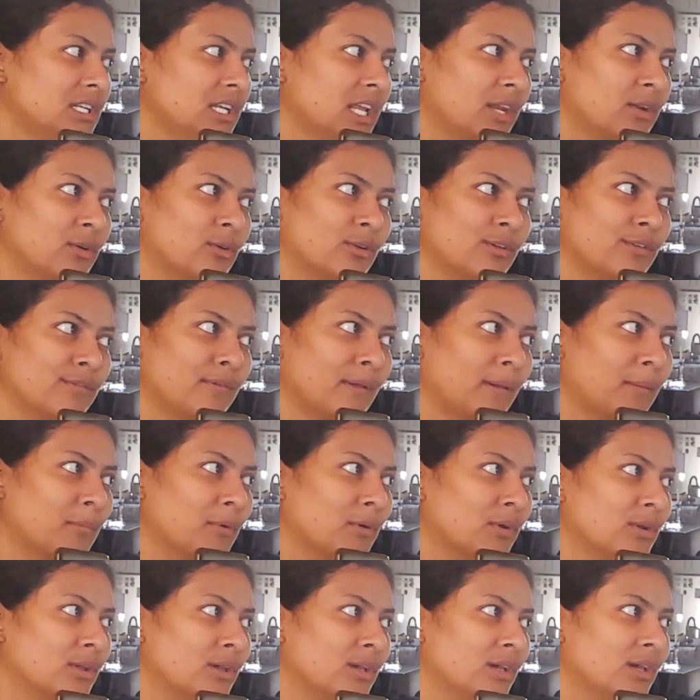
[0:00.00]
I don't know if I'm
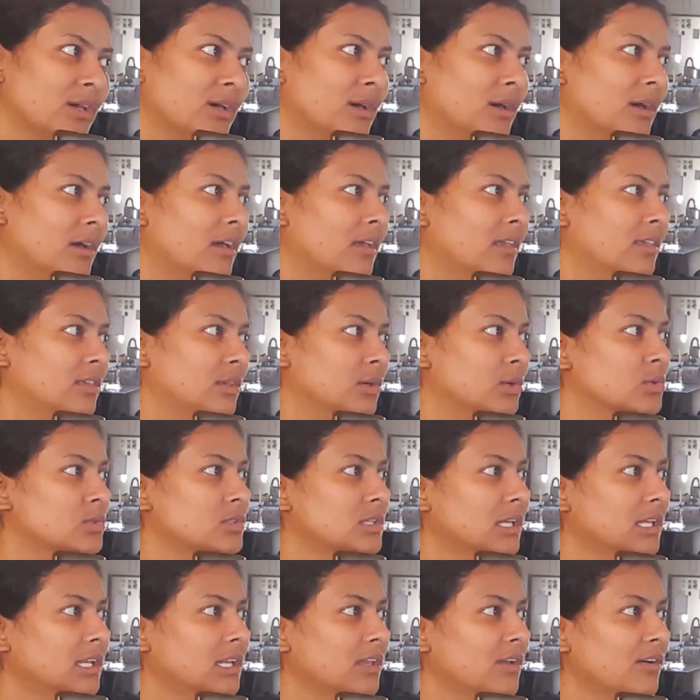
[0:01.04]
gonna use
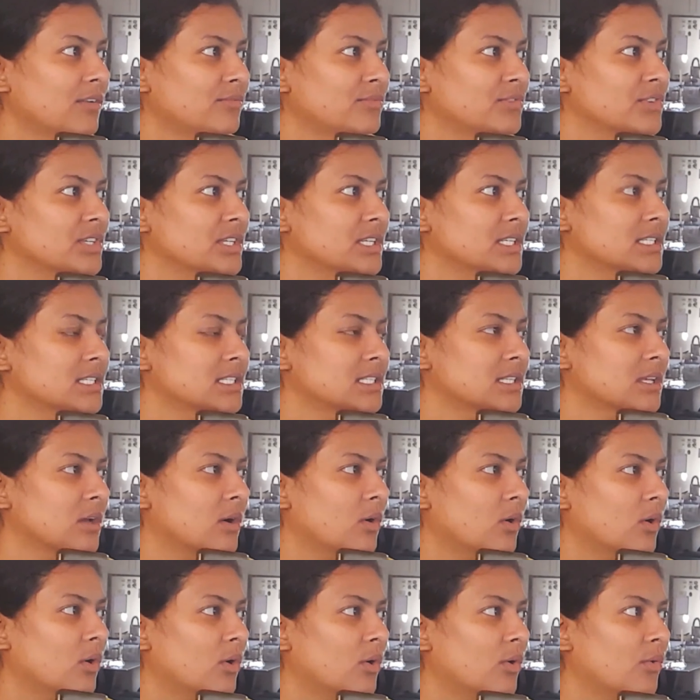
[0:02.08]
any of this,
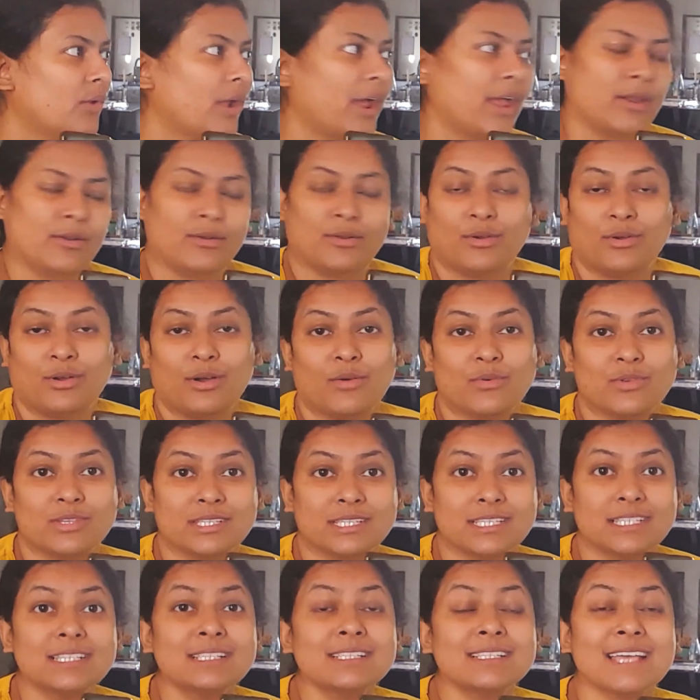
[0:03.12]
or I don't
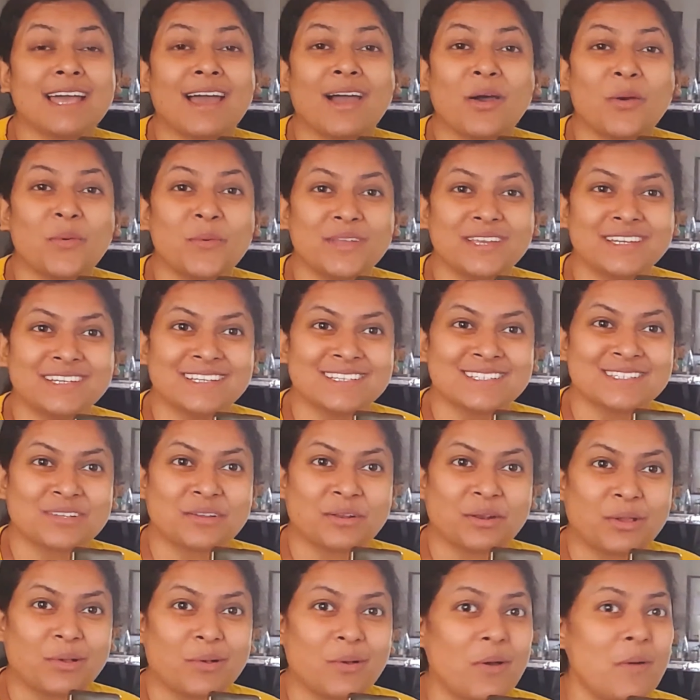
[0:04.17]
know how it is
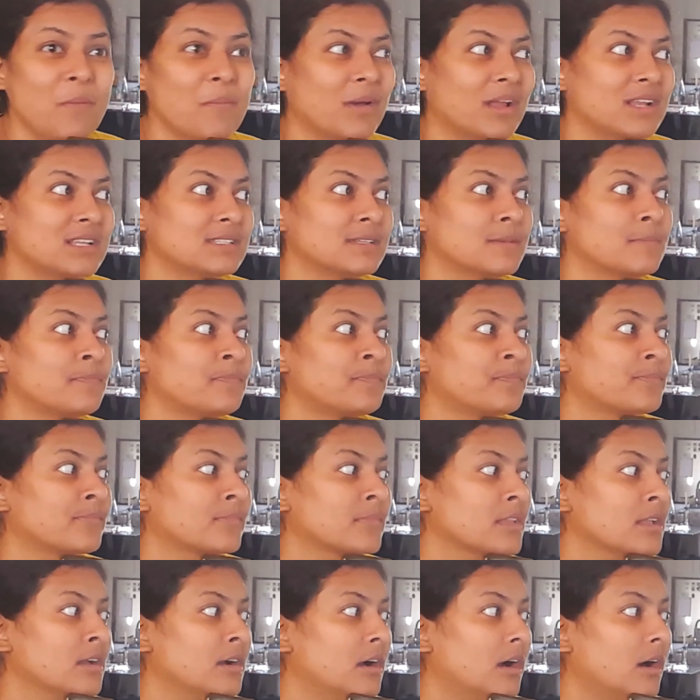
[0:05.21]
gonna go, but
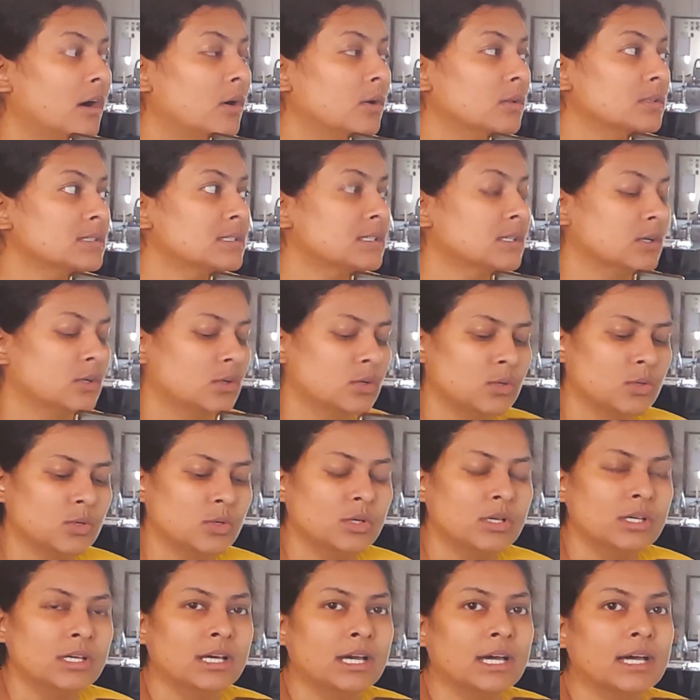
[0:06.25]
also
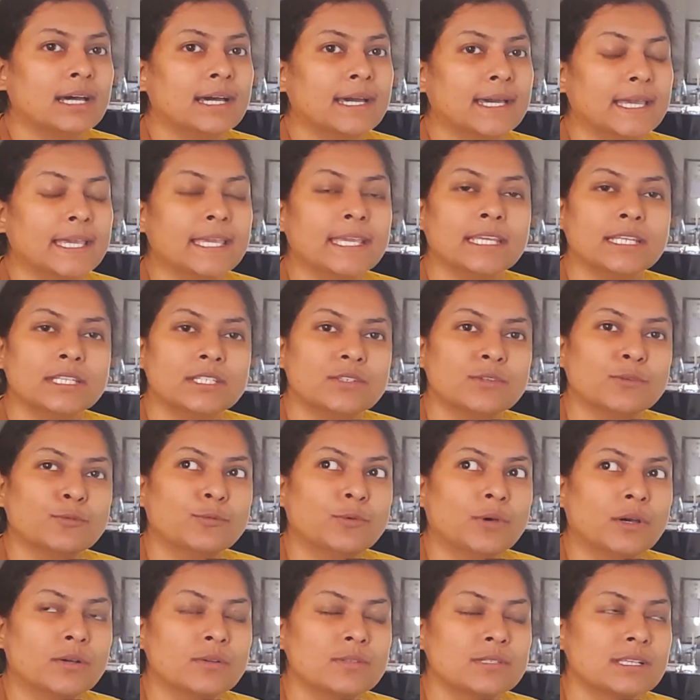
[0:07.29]
I do
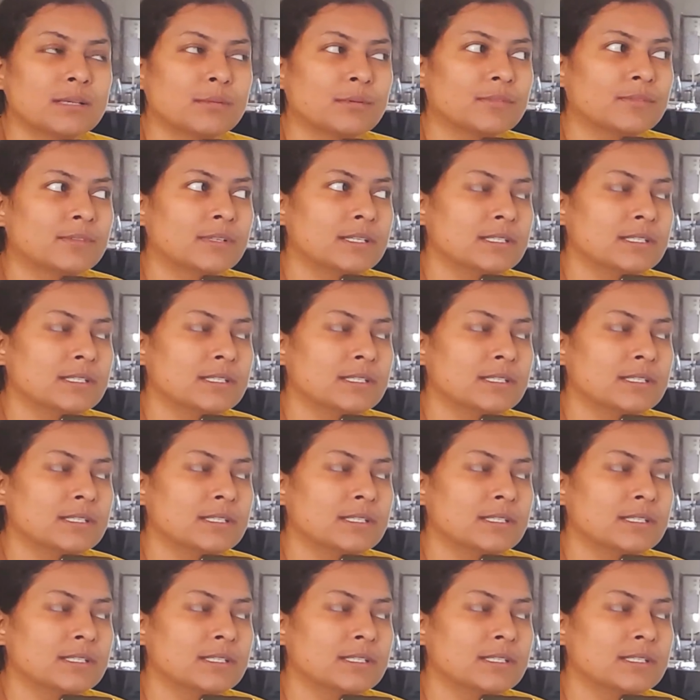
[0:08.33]
found some of the